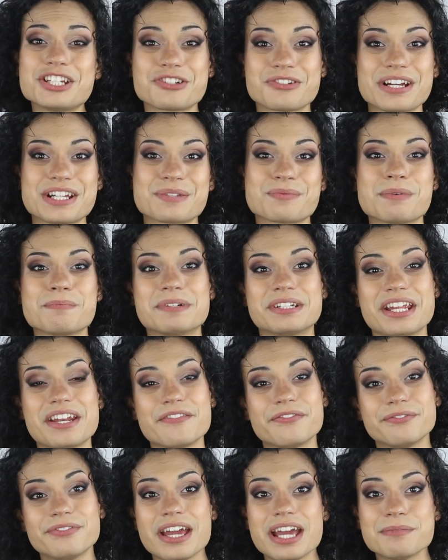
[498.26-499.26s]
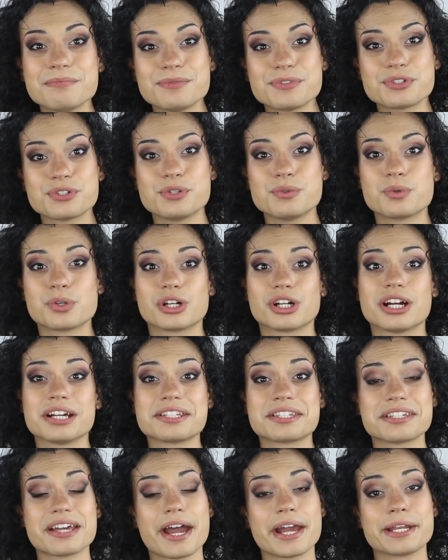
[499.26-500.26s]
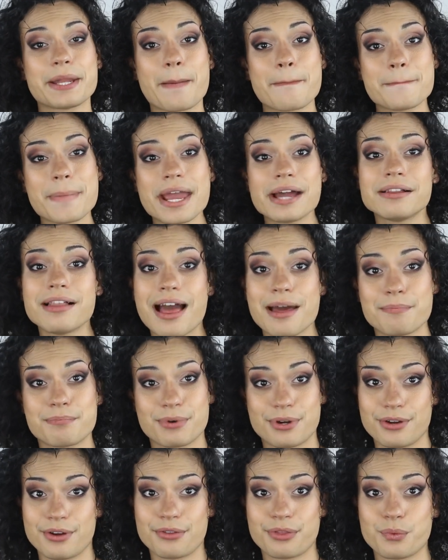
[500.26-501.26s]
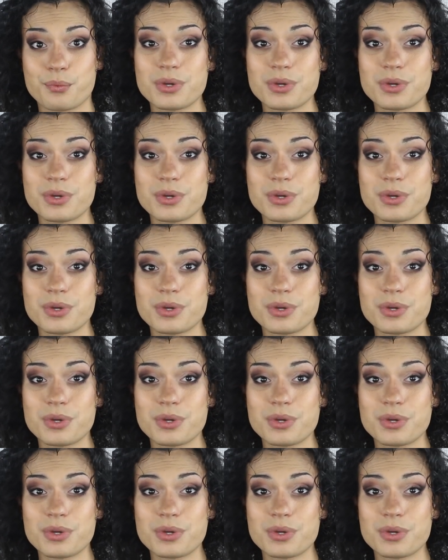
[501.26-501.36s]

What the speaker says: trans women and femmes who were assigned male at birth,